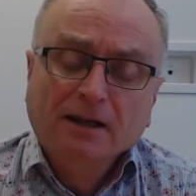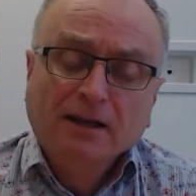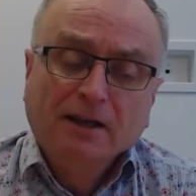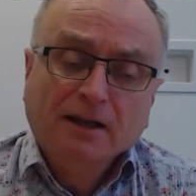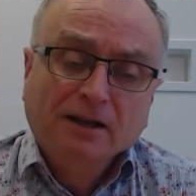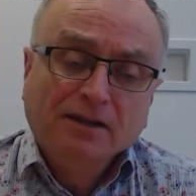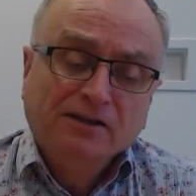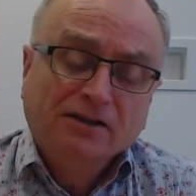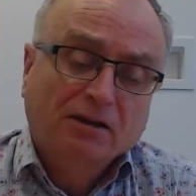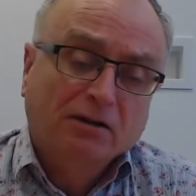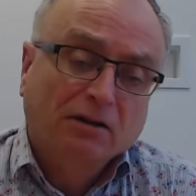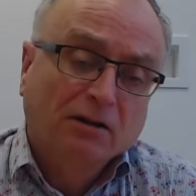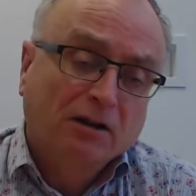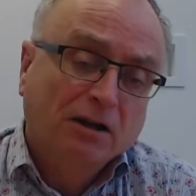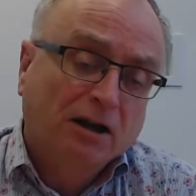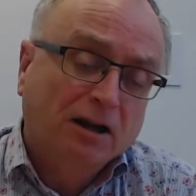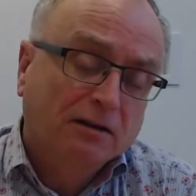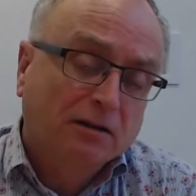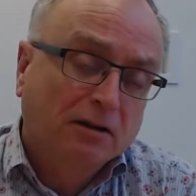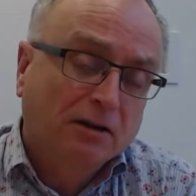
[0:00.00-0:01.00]
So look,
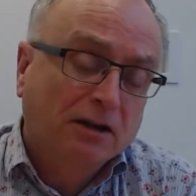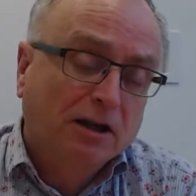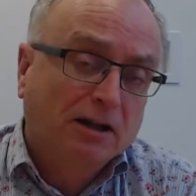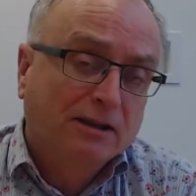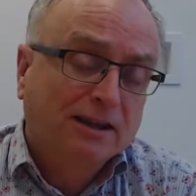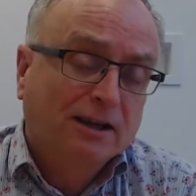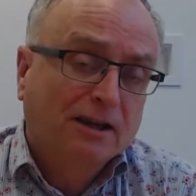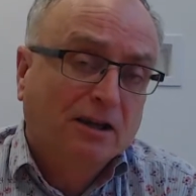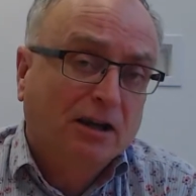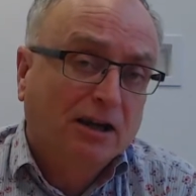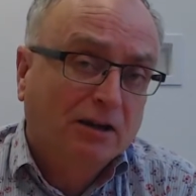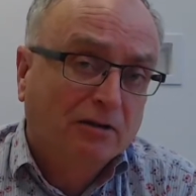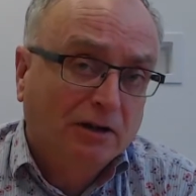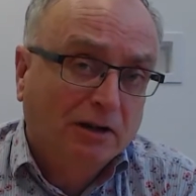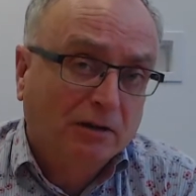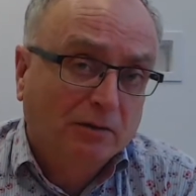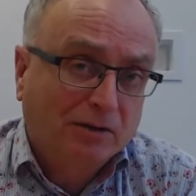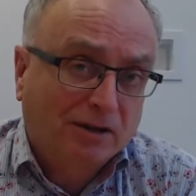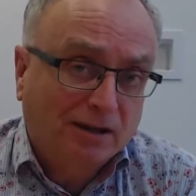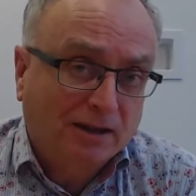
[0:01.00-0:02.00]
I think I agree
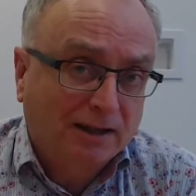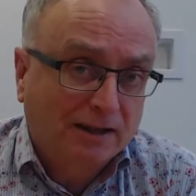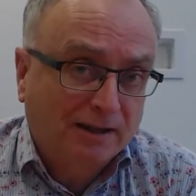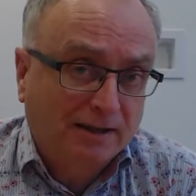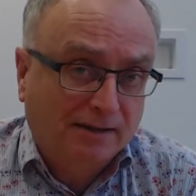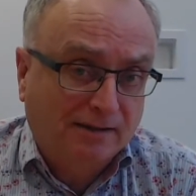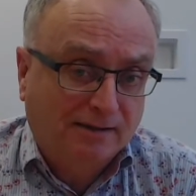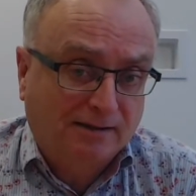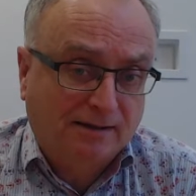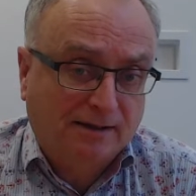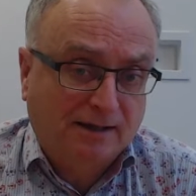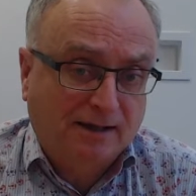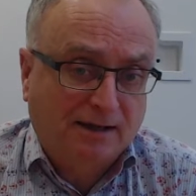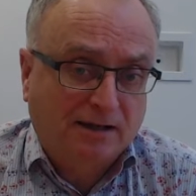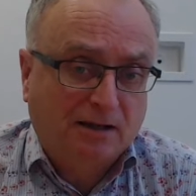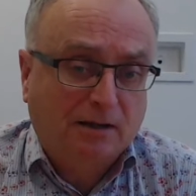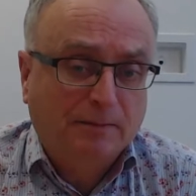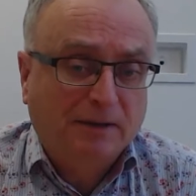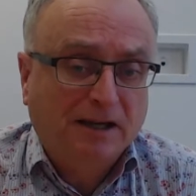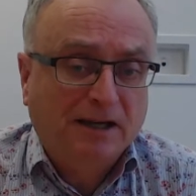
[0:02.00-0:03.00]
with Liz.
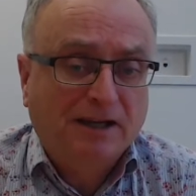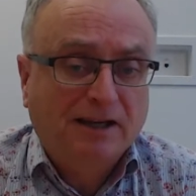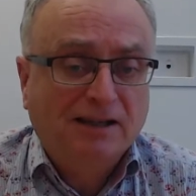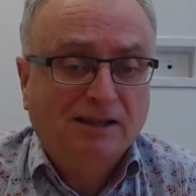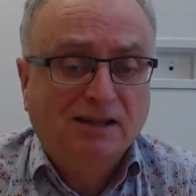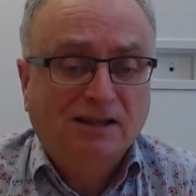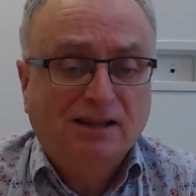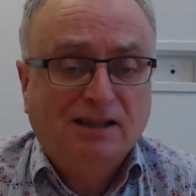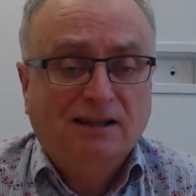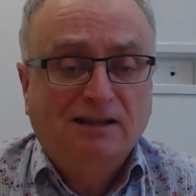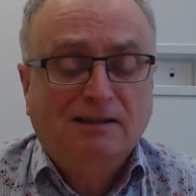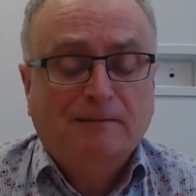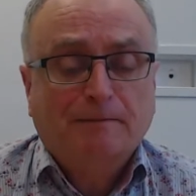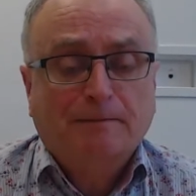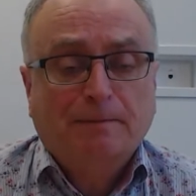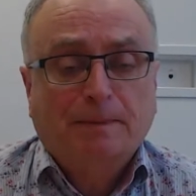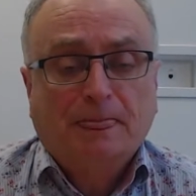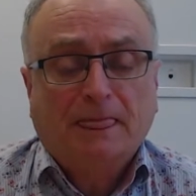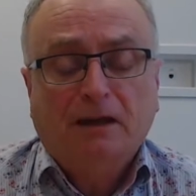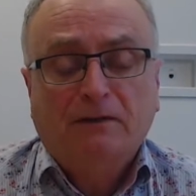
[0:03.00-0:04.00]
I mean,
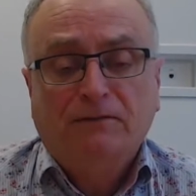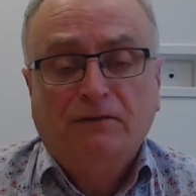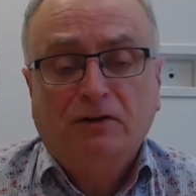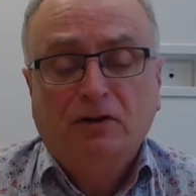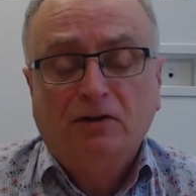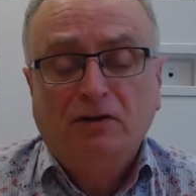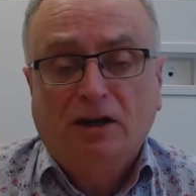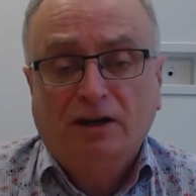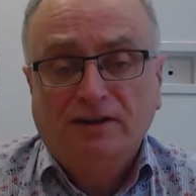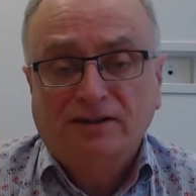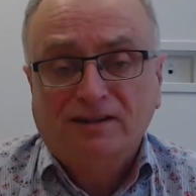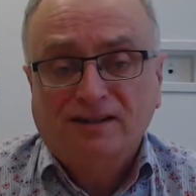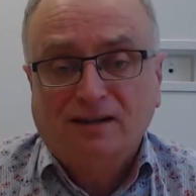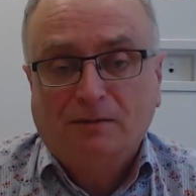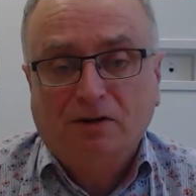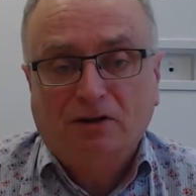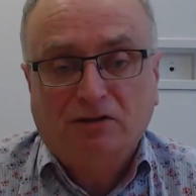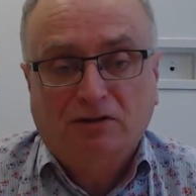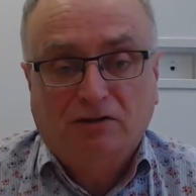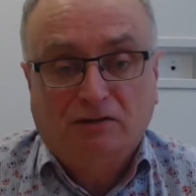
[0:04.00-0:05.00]
if you notice
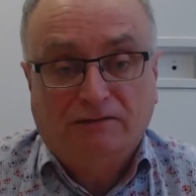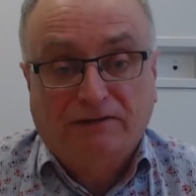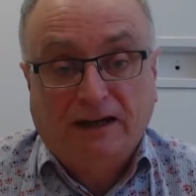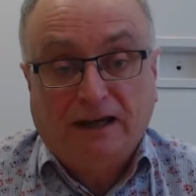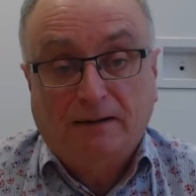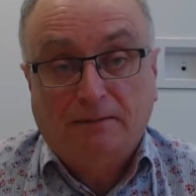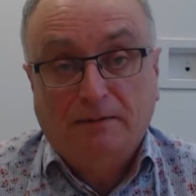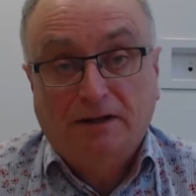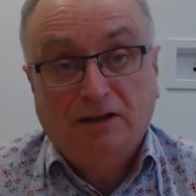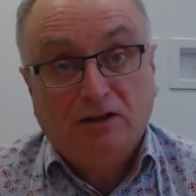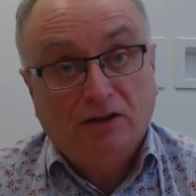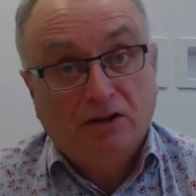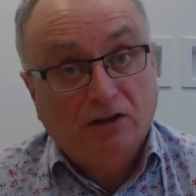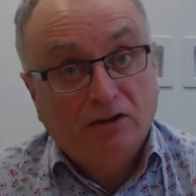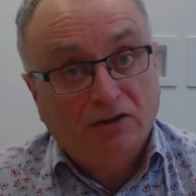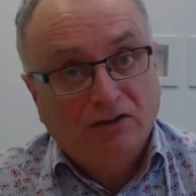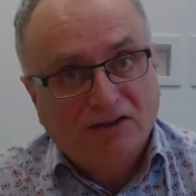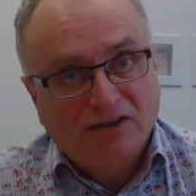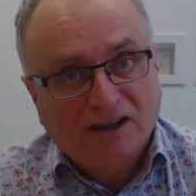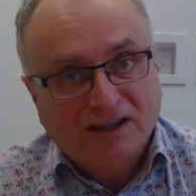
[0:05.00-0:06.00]
someone in your family that you
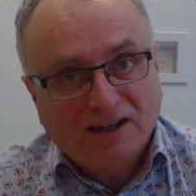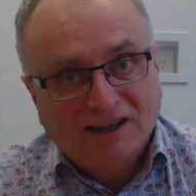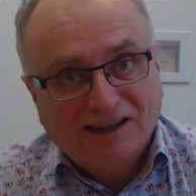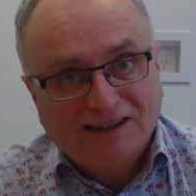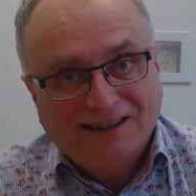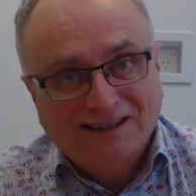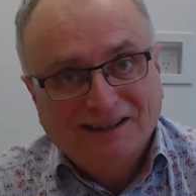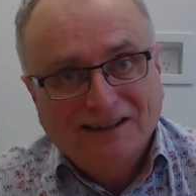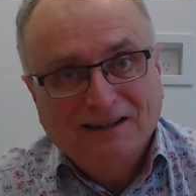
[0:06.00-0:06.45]
think